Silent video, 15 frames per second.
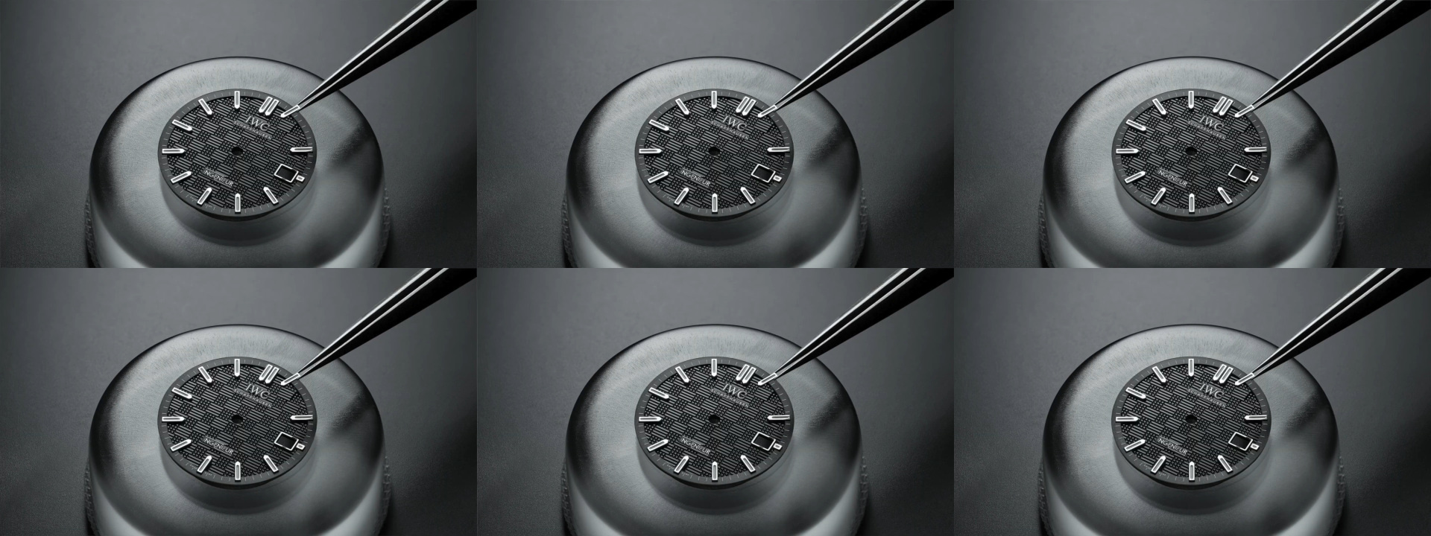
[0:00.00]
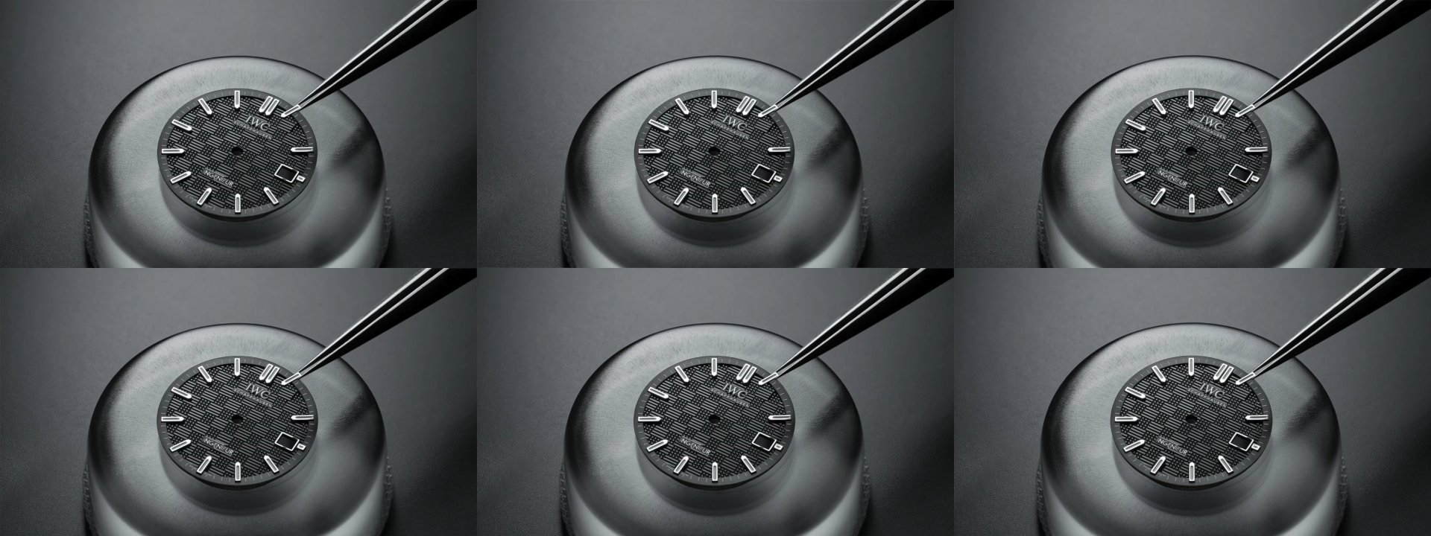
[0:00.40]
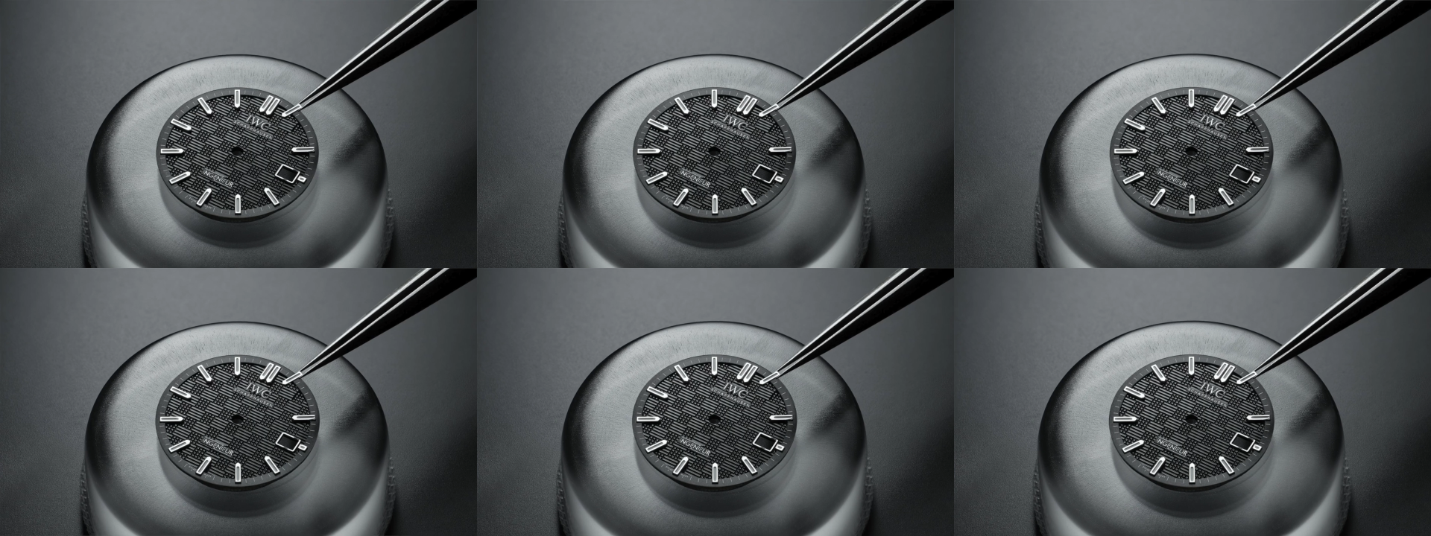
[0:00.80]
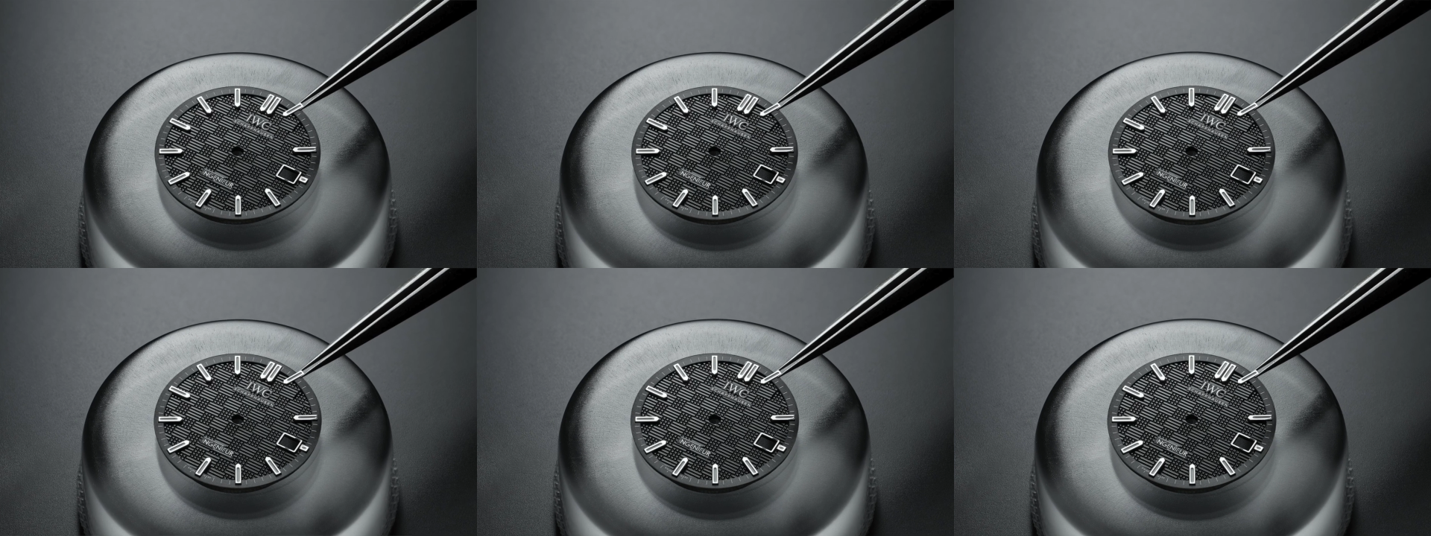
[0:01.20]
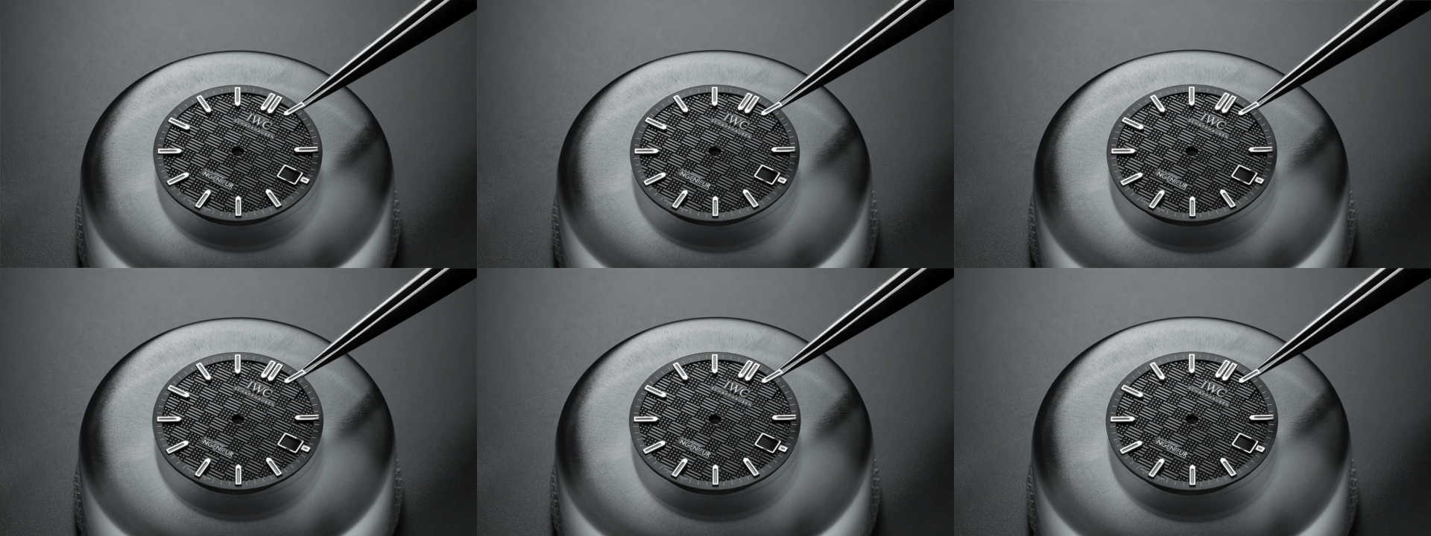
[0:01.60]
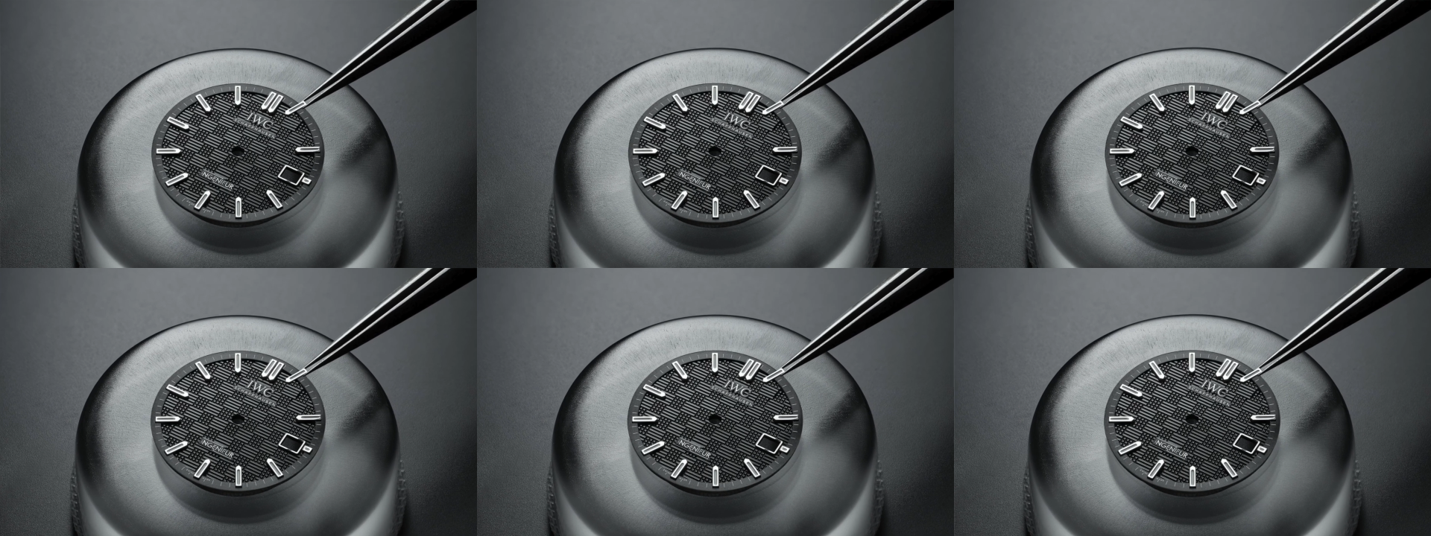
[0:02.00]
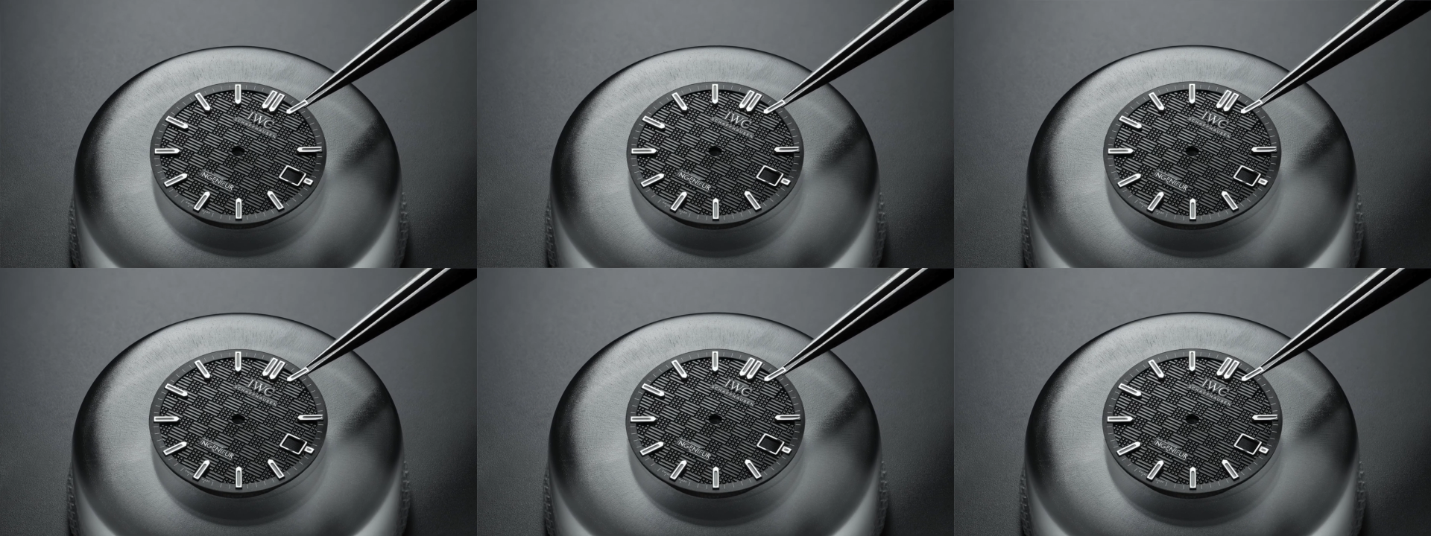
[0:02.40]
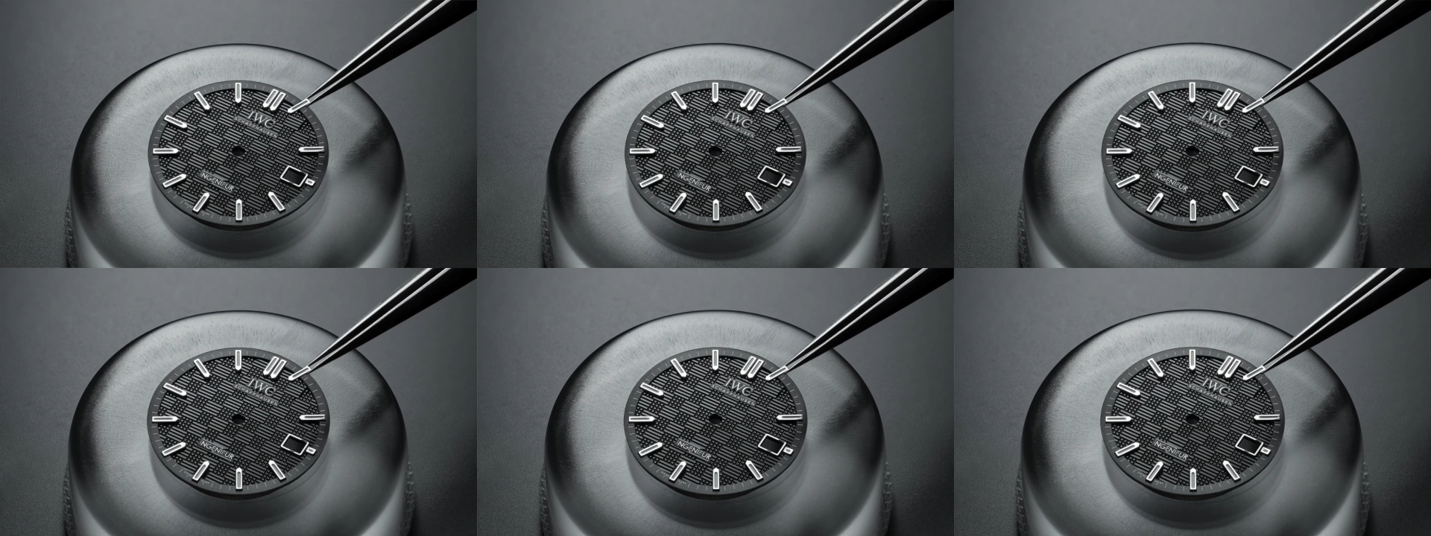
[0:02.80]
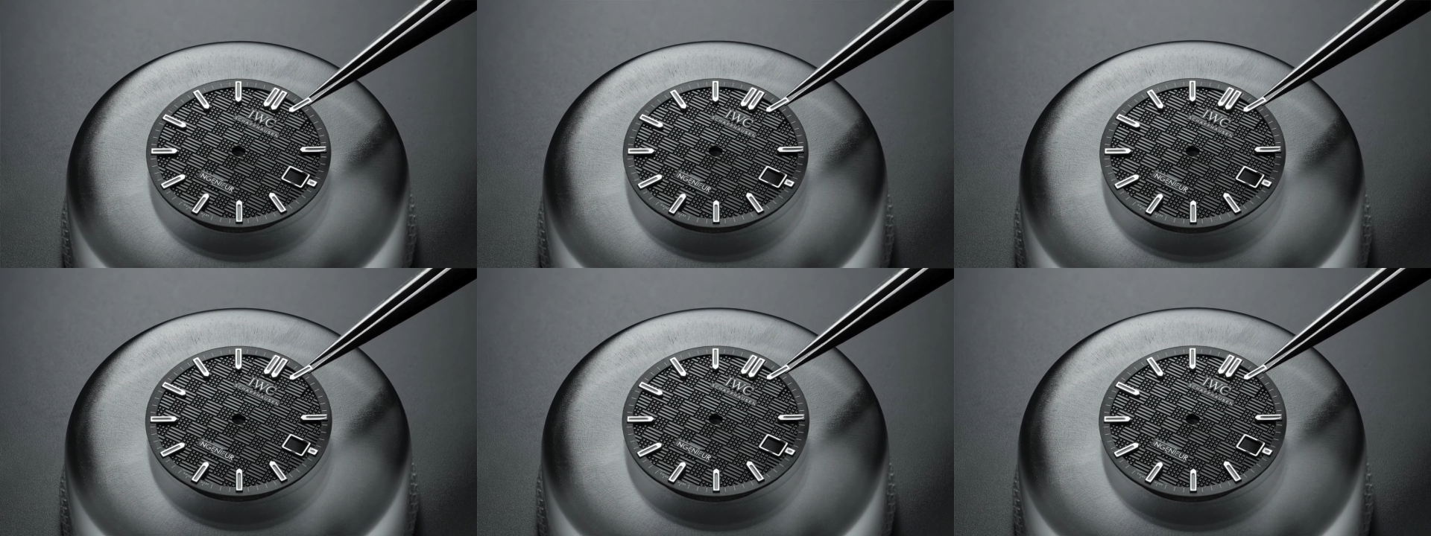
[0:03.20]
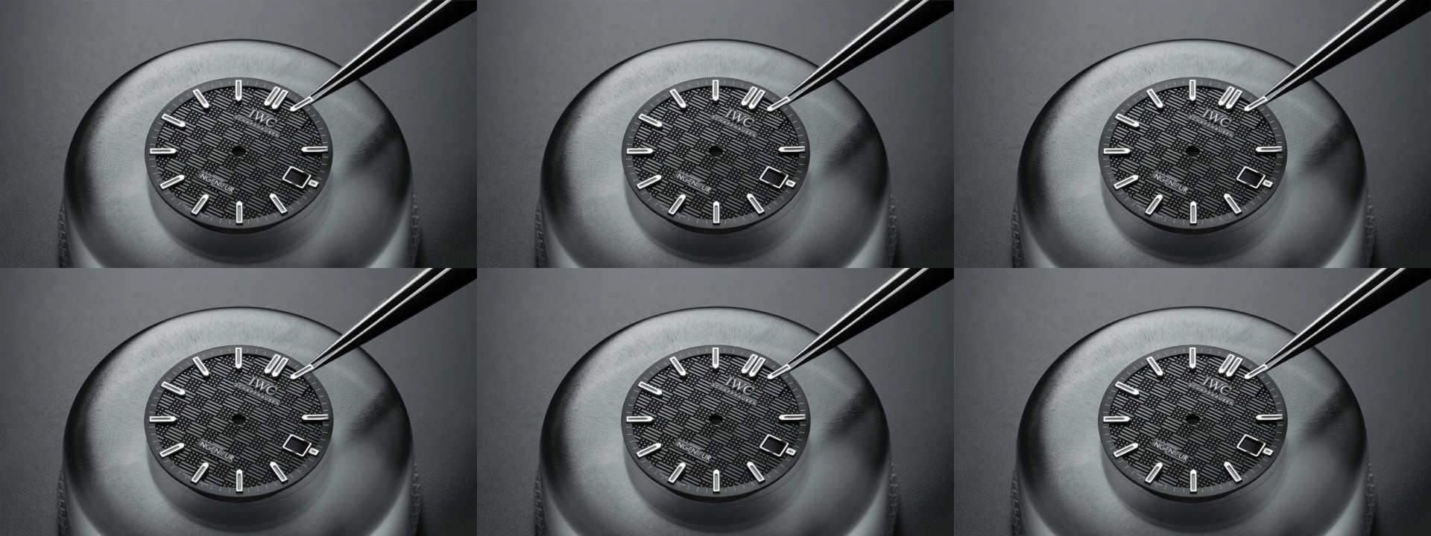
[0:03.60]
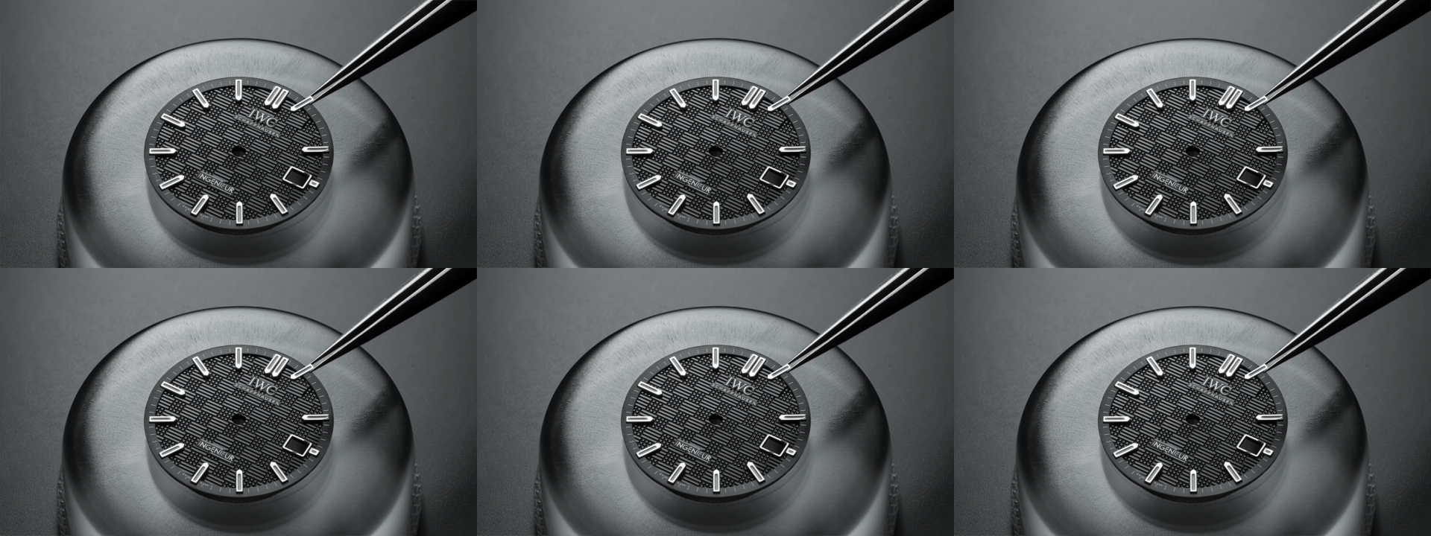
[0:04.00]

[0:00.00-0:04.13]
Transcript: No face is visible, so there are no lips to read.